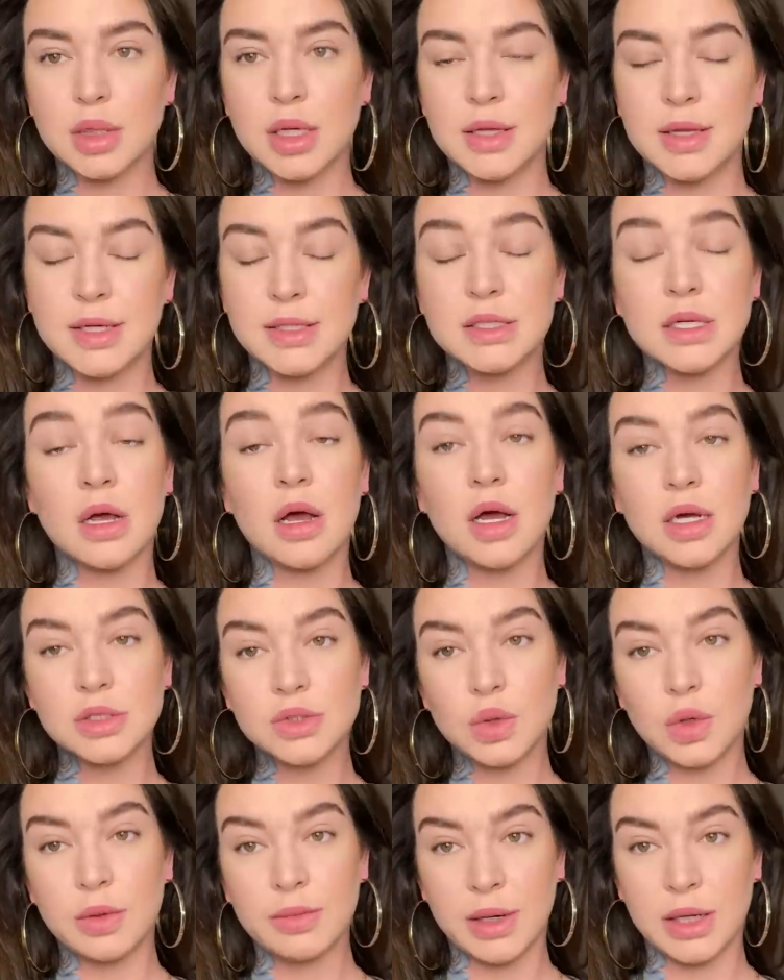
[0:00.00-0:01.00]
And then to
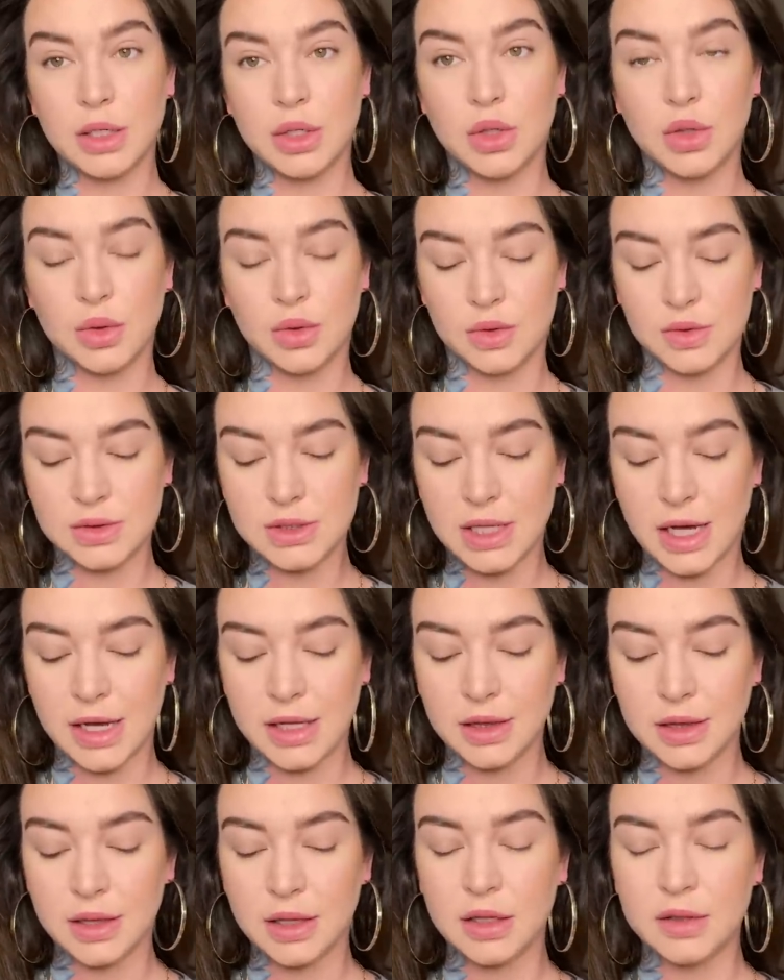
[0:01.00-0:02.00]
contour my nose, I
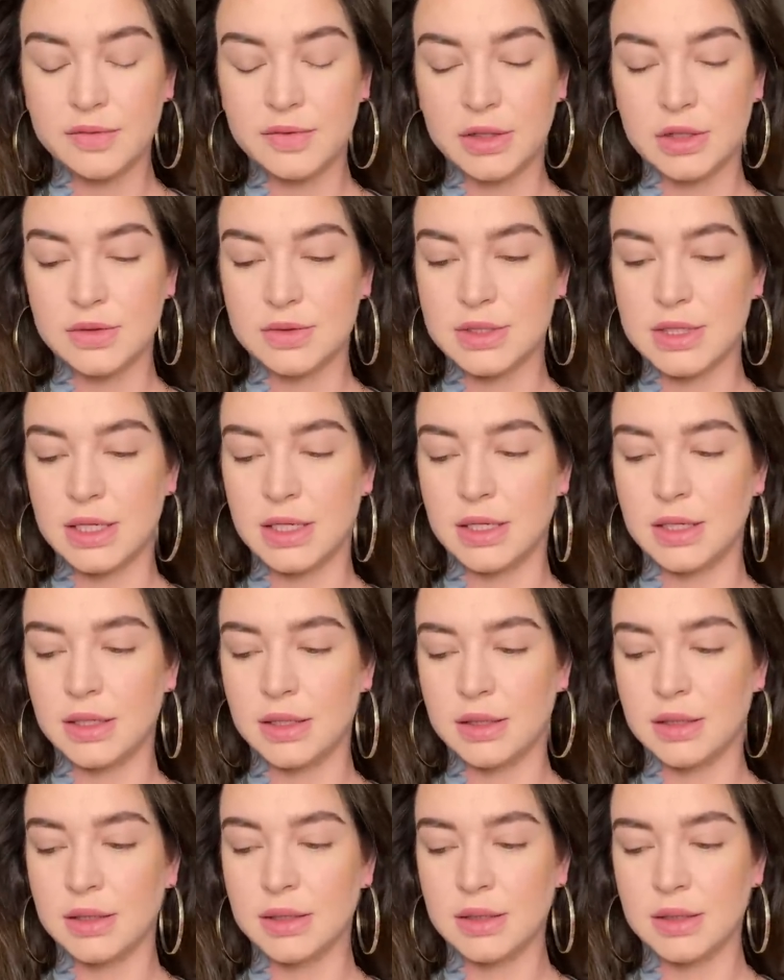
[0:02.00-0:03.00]
love
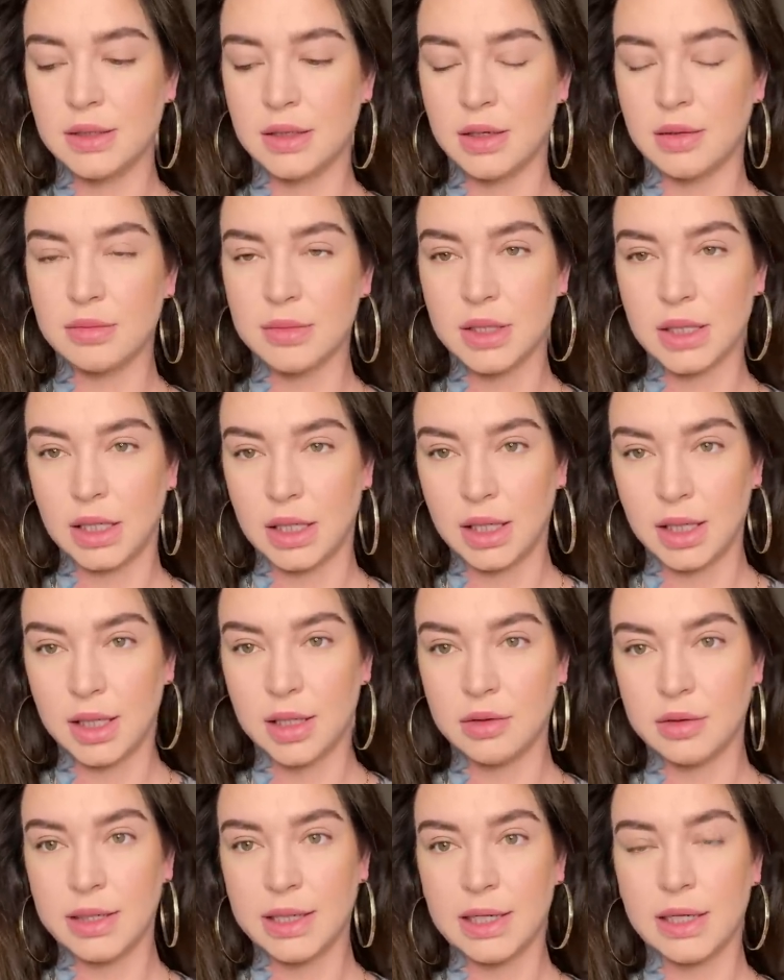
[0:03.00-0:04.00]
using, I'm cleaning
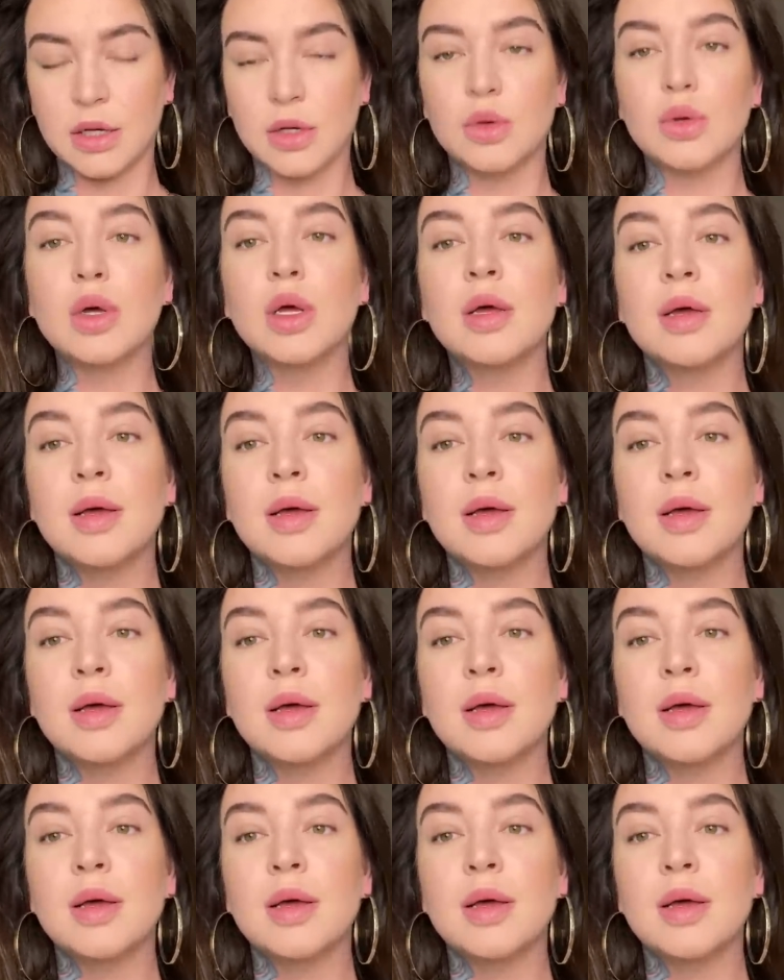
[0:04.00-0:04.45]
it right now.